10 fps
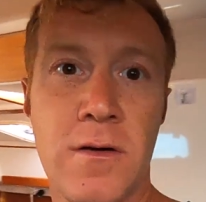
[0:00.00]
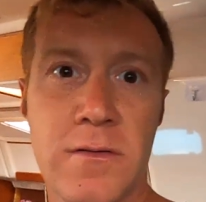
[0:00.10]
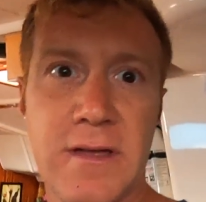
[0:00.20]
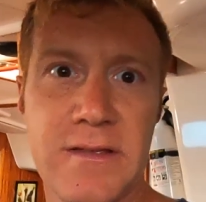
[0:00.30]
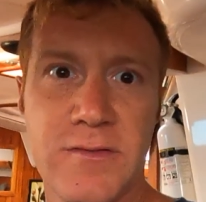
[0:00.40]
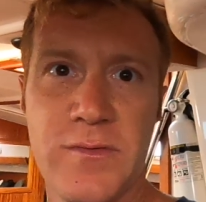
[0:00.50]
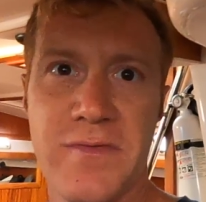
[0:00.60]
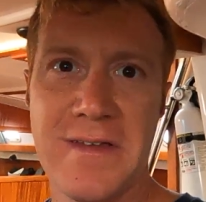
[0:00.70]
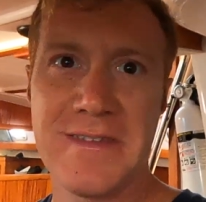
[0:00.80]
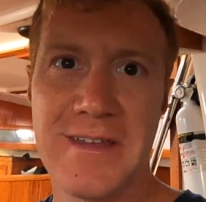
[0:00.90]
Okay, so we
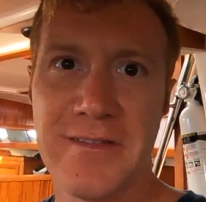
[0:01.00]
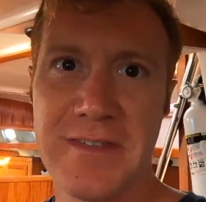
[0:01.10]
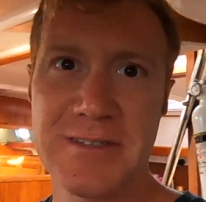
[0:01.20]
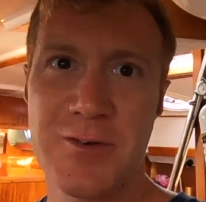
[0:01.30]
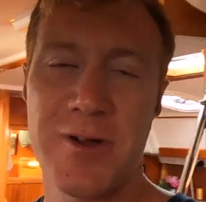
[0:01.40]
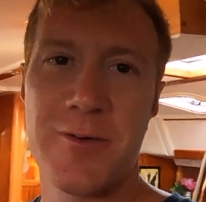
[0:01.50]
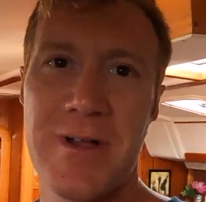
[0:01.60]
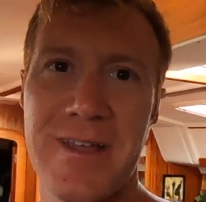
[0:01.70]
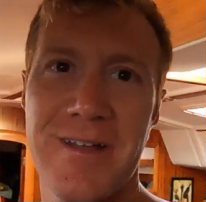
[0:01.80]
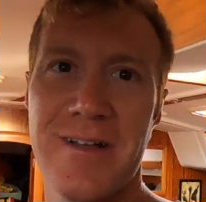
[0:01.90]
finally got everything squared
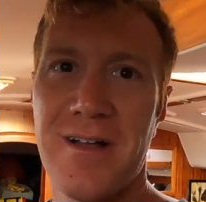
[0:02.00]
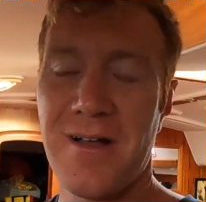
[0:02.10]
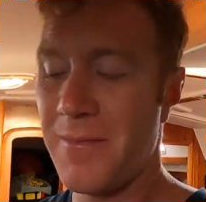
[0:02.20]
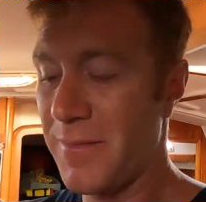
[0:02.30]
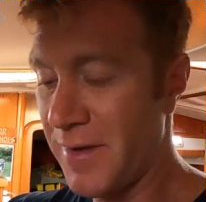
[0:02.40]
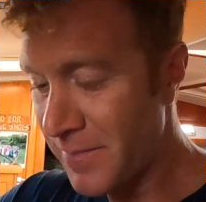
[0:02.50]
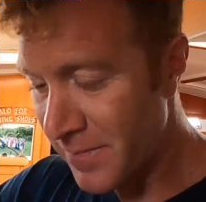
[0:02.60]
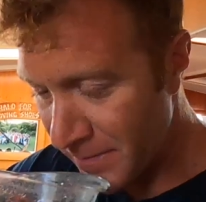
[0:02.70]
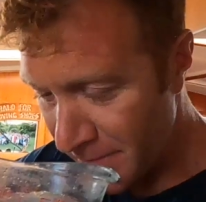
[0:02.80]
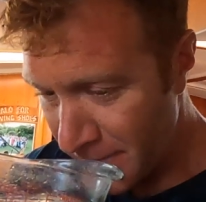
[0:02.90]
away.
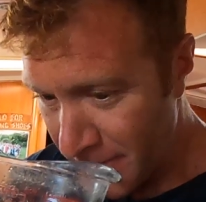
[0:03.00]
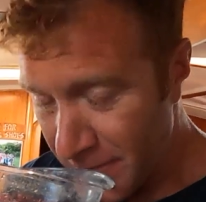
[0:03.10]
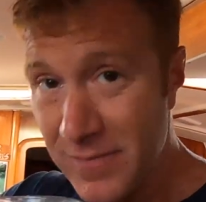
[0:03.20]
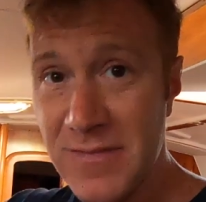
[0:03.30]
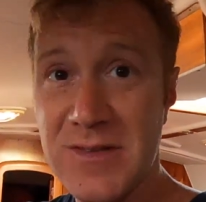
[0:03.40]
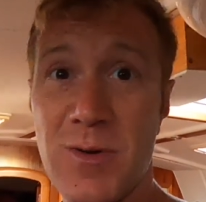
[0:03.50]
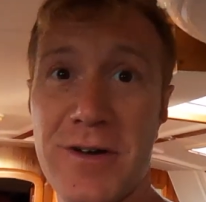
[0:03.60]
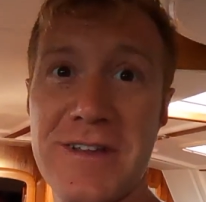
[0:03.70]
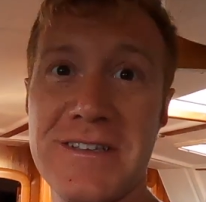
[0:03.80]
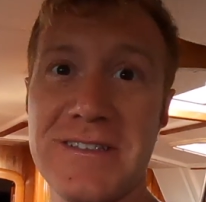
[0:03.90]
This
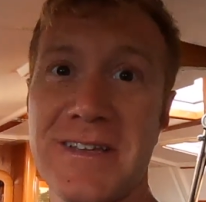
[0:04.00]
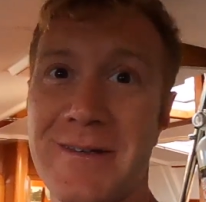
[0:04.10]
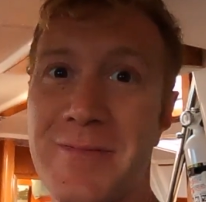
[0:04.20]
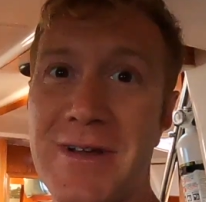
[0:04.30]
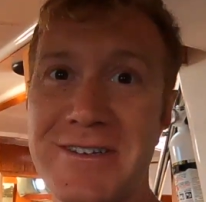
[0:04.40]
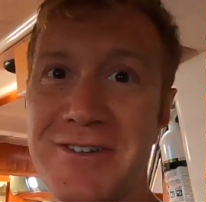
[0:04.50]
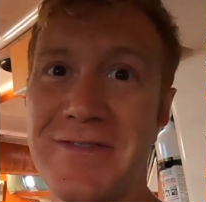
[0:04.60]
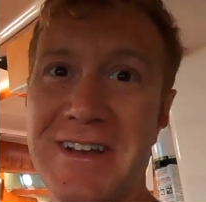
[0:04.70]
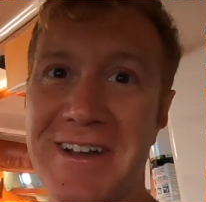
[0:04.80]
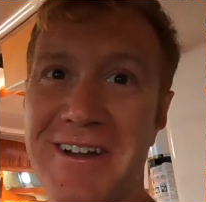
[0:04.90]
water is like pressured
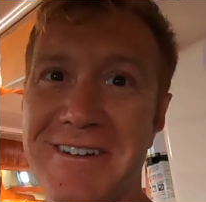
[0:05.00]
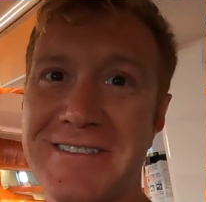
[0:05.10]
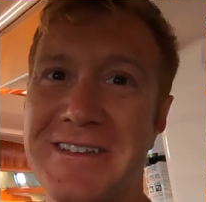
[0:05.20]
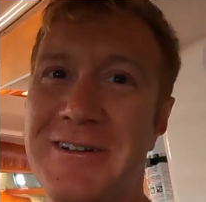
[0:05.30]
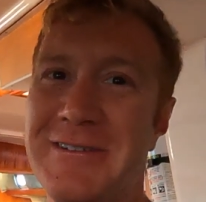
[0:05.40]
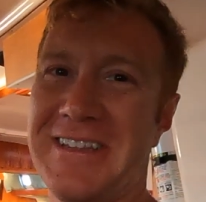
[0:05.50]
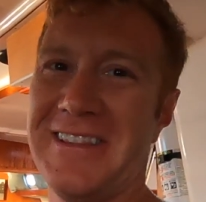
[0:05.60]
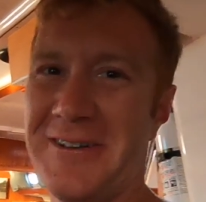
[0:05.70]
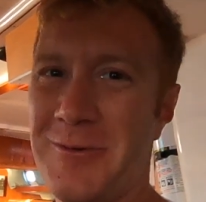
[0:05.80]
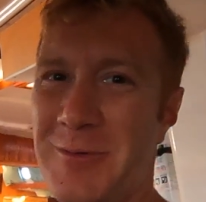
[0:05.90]
vinegar, so it's a
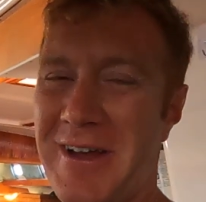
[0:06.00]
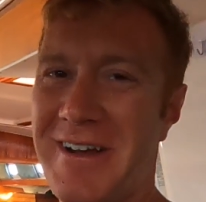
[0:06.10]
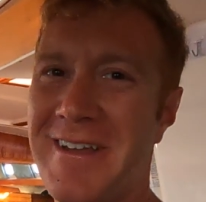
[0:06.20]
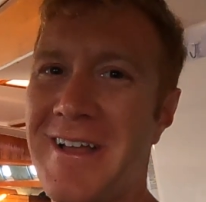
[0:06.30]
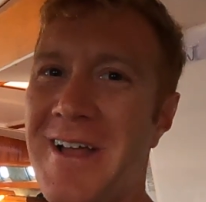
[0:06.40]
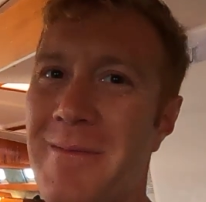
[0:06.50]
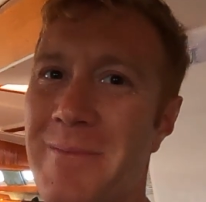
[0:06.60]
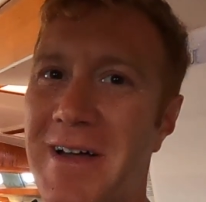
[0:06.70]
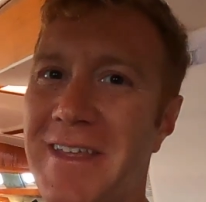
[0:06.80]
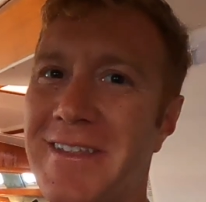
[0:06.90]
little weird,
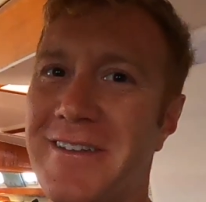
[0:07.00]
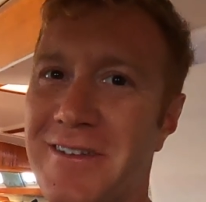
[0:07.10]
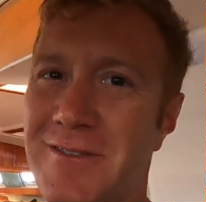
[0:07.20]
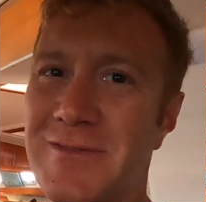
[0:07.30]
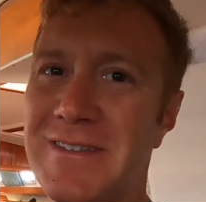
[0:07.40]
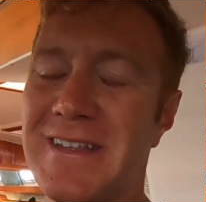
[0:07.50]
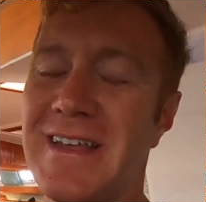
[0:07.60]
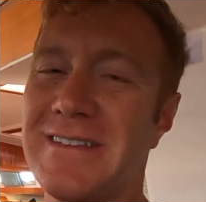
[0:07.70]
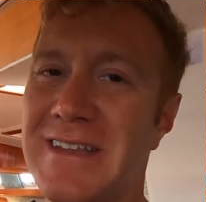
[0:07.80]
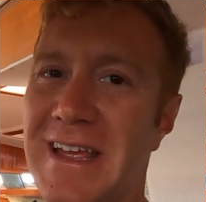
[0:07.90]
but good news is
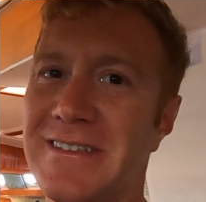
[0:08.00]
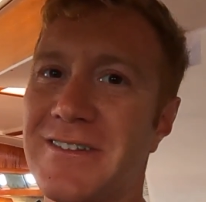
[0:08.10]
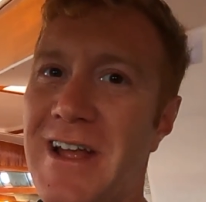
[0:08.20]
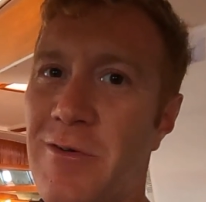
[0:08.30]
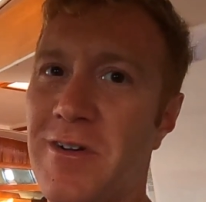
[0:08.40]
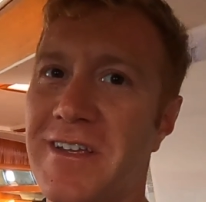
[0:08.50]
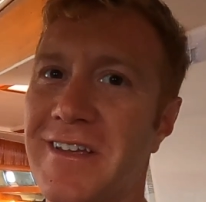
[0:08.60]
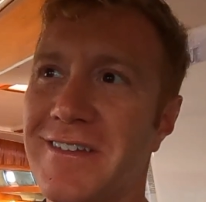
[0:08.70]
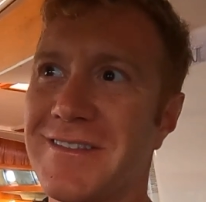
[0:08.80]
that the tanks are now working.